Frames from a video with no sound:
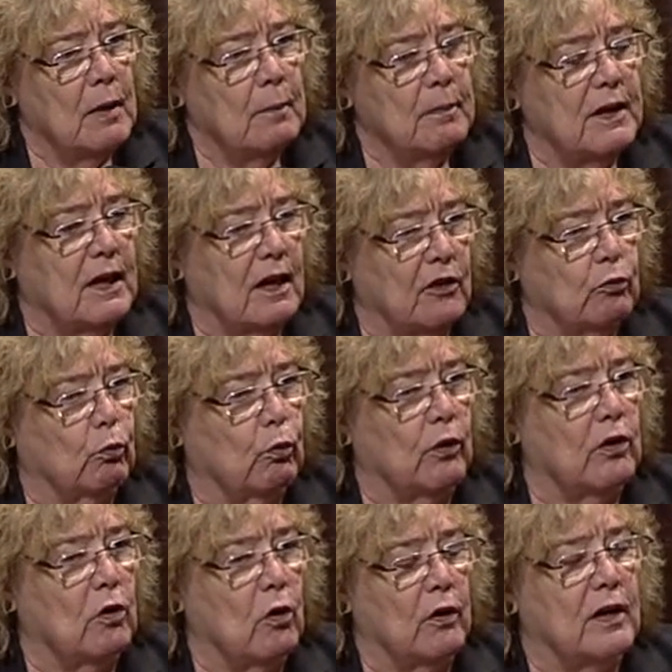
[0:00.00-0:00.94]
because we're
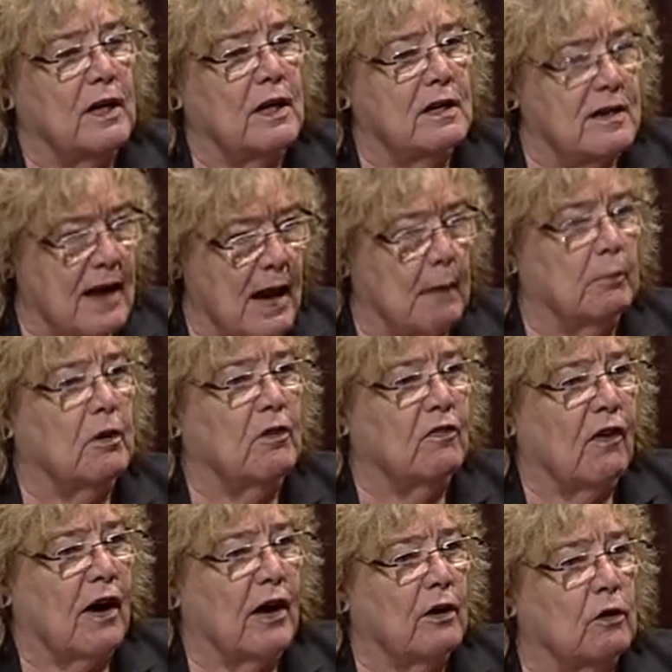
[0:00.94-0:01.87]
going to
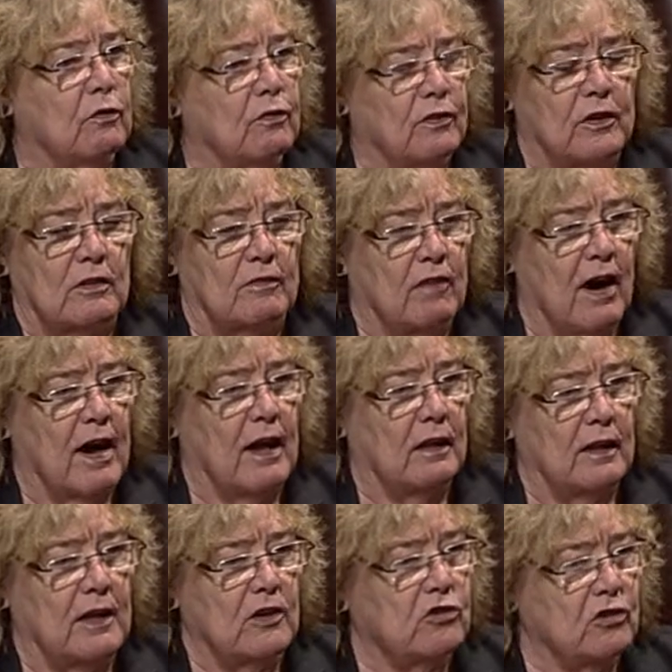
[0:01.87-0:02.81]
indemnify you for the
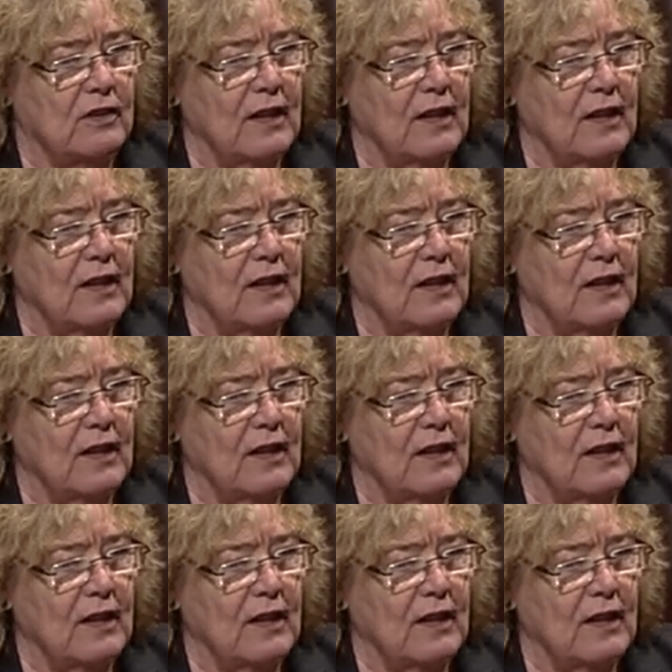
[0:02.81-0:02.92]
violation.